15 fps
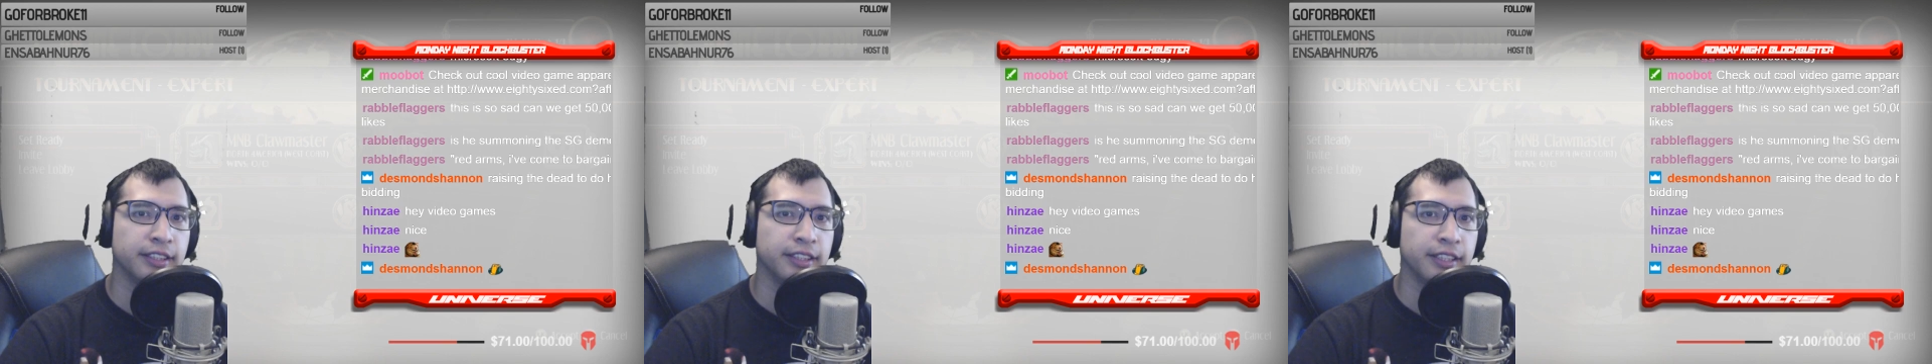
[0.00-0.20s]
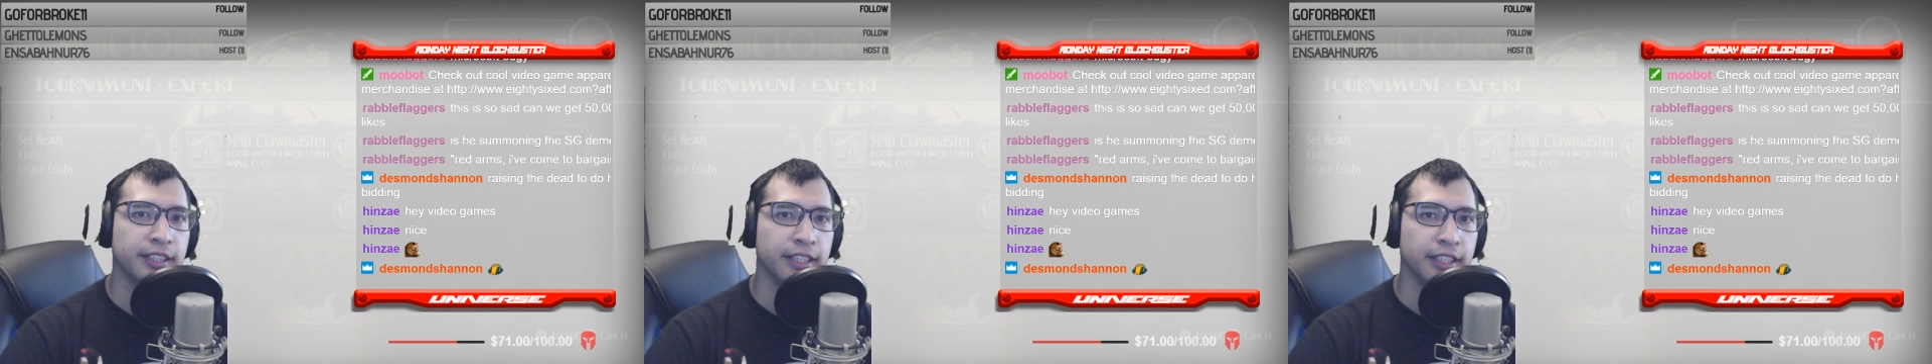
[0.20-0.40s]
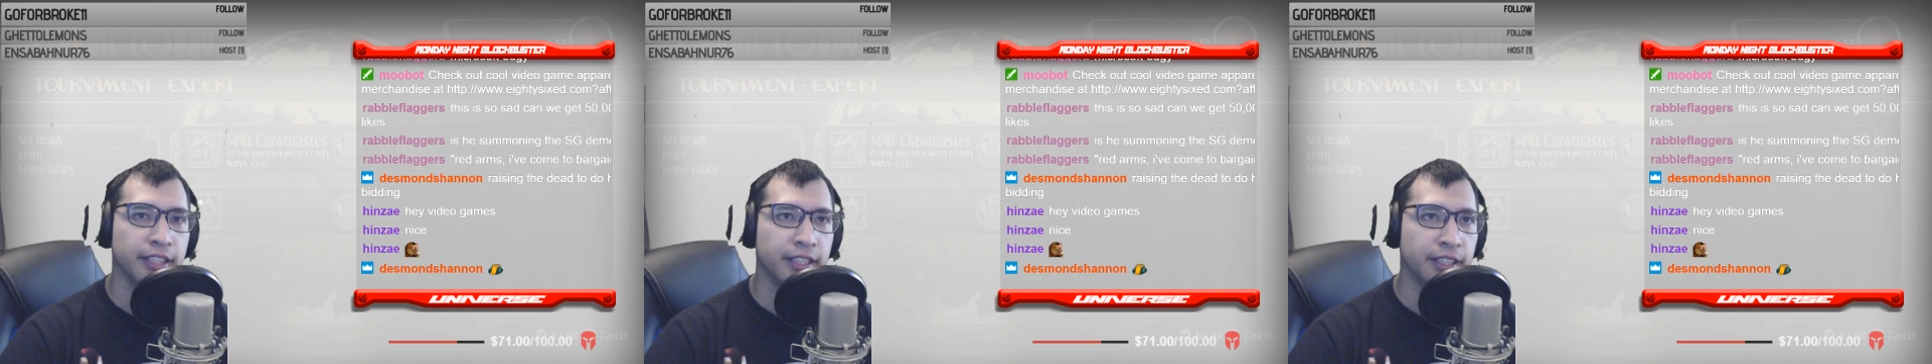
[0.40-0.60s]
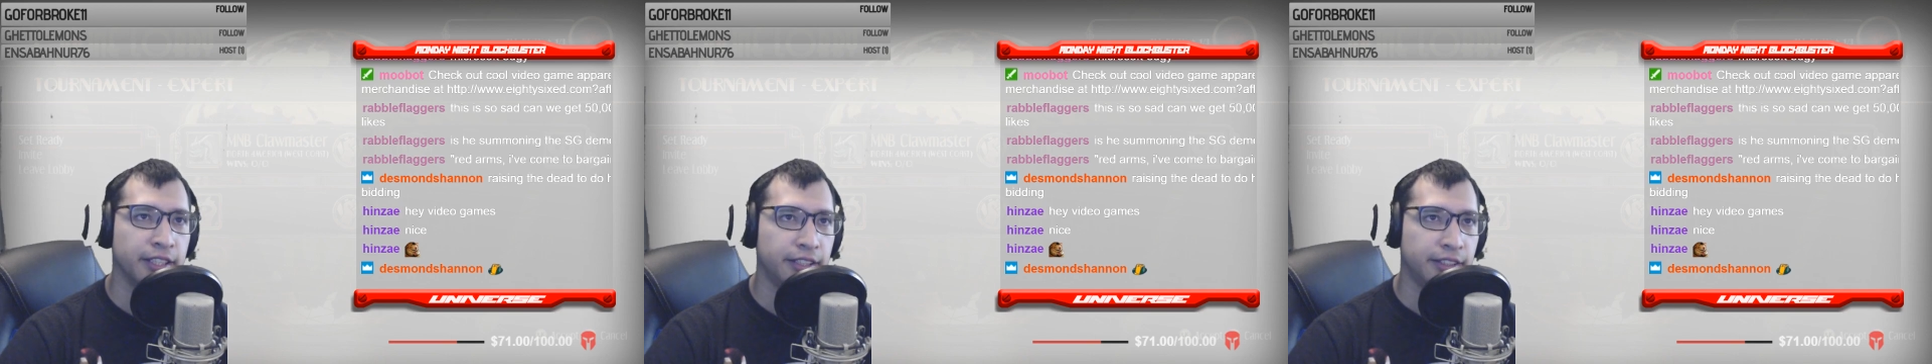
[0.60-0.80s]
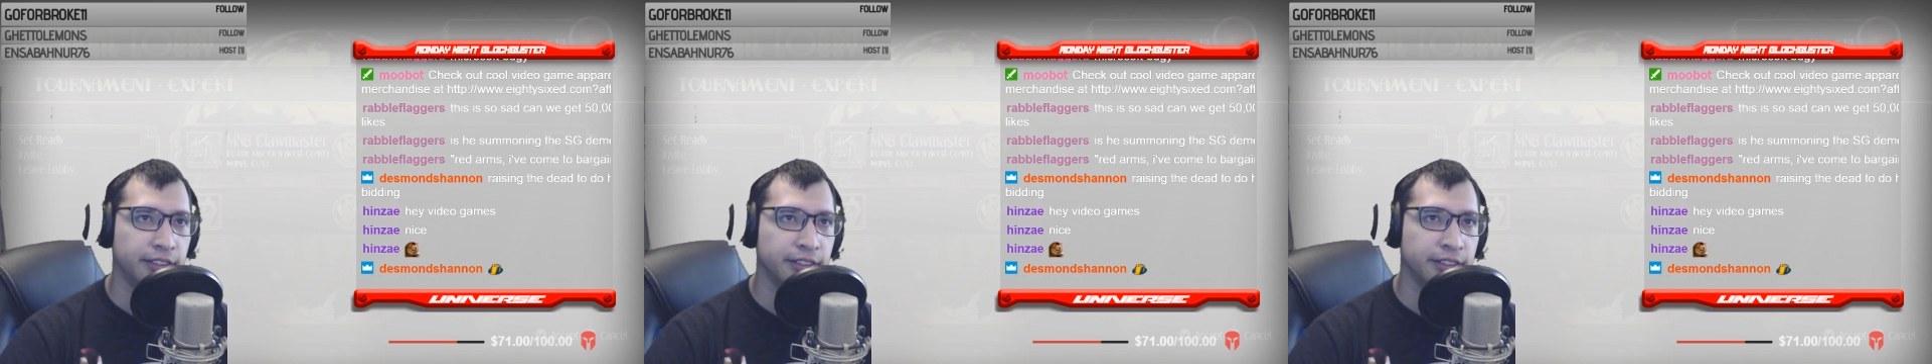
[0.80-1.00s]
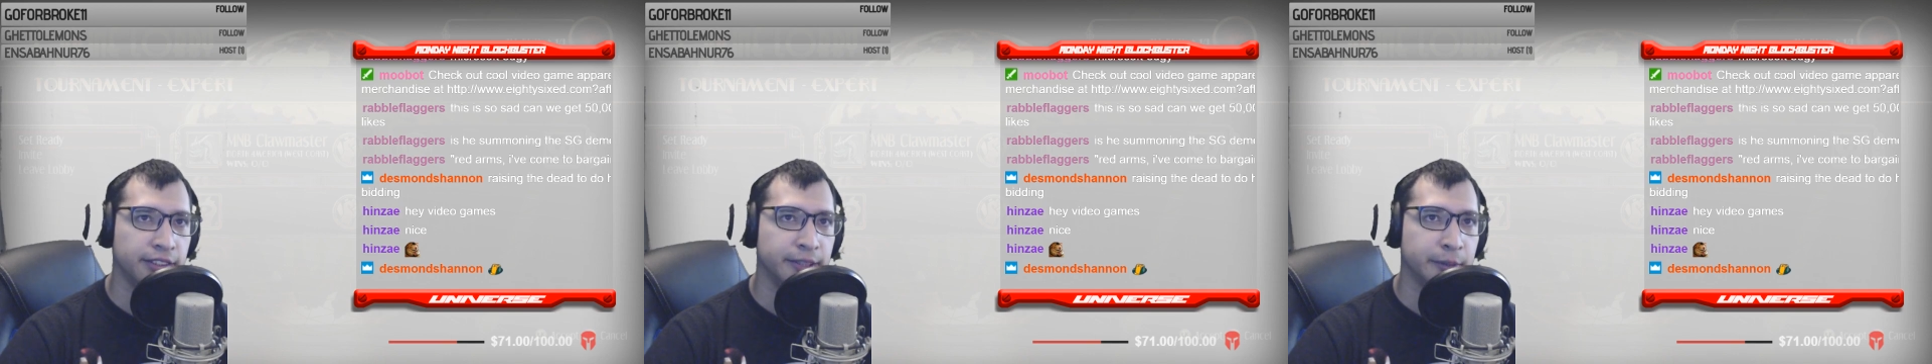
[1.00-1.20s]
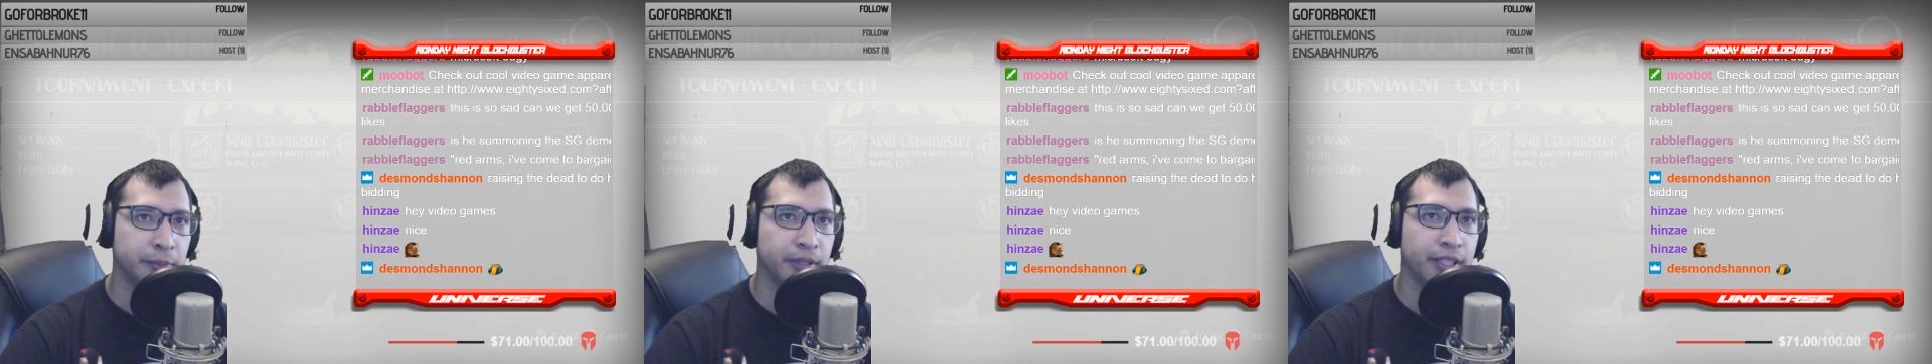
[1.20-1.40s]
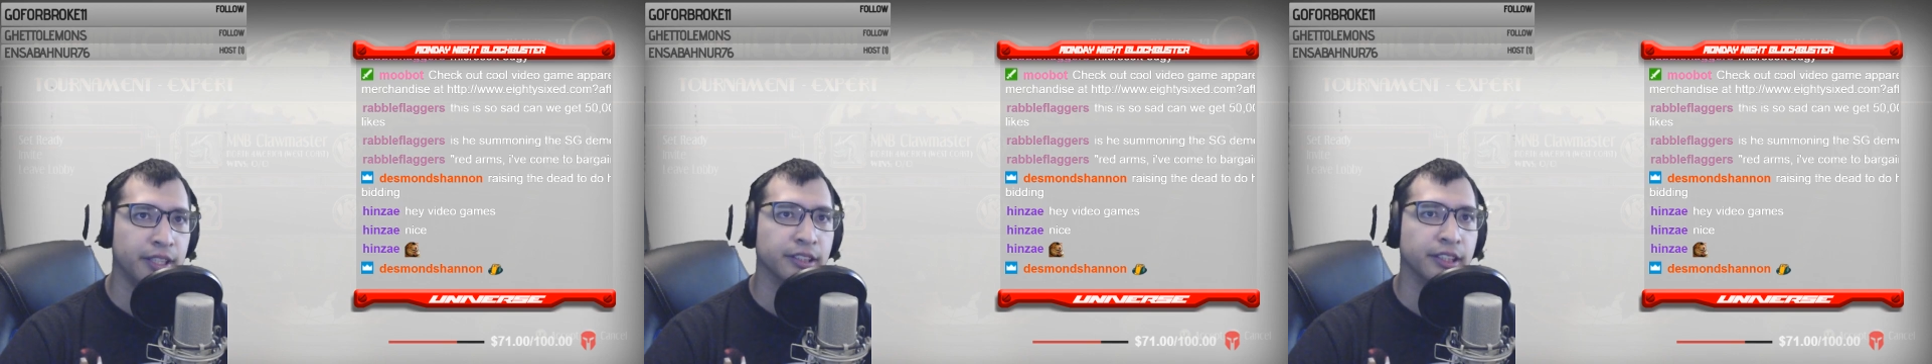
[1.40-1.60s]
get these
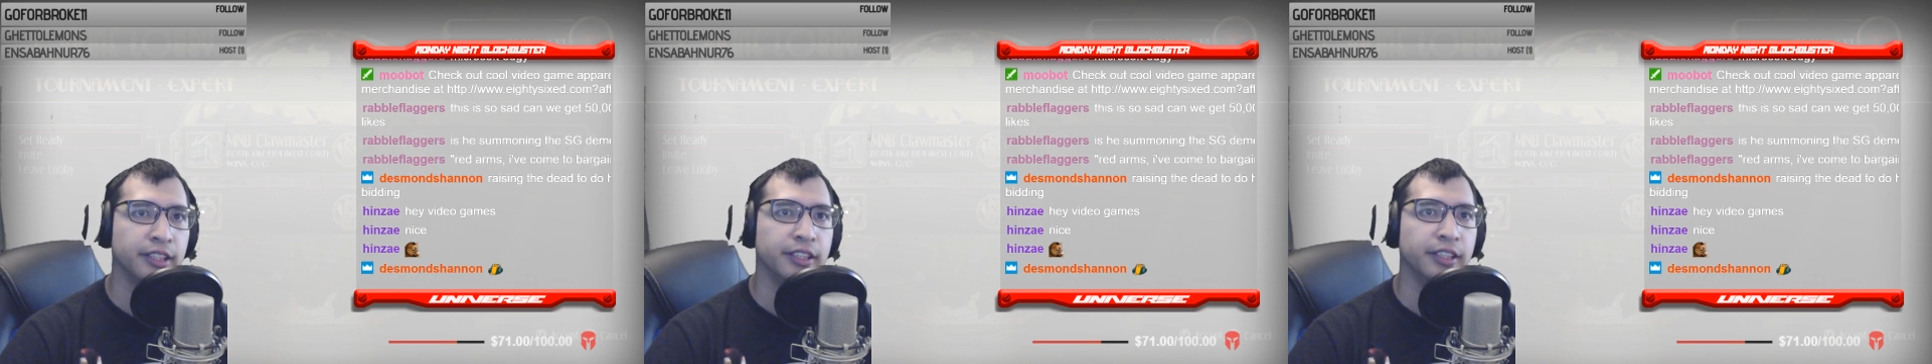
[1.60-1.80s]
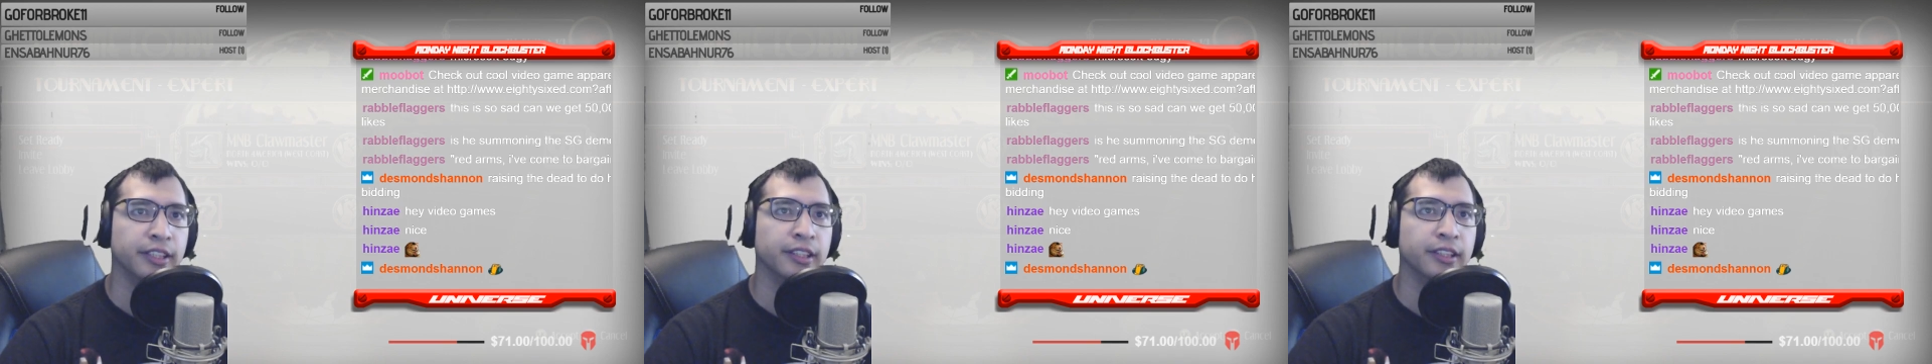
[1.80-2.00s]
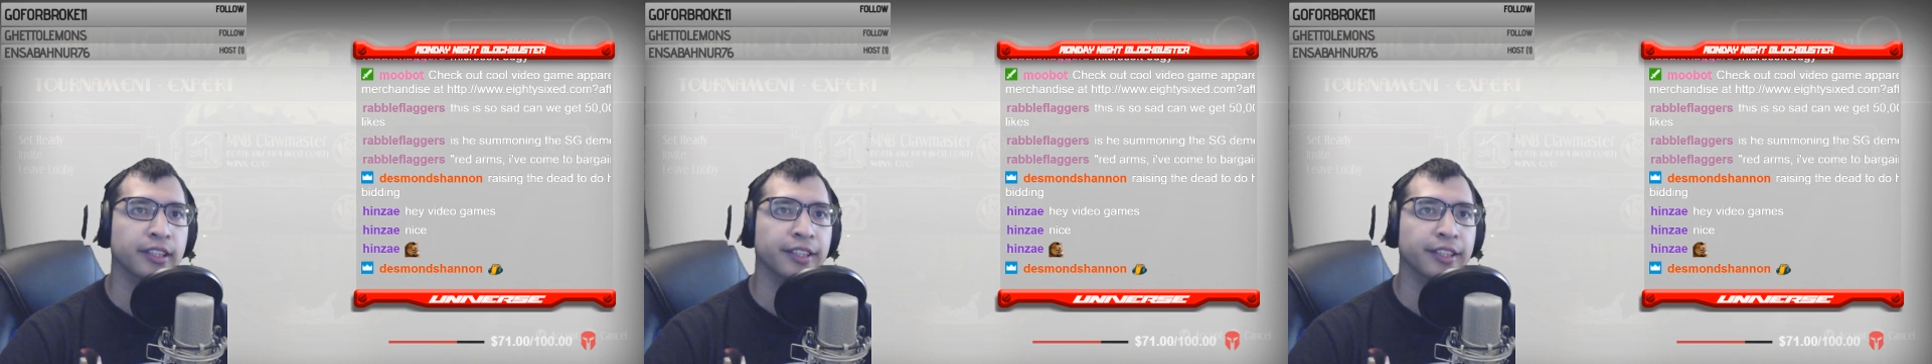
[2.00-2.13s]
players in here.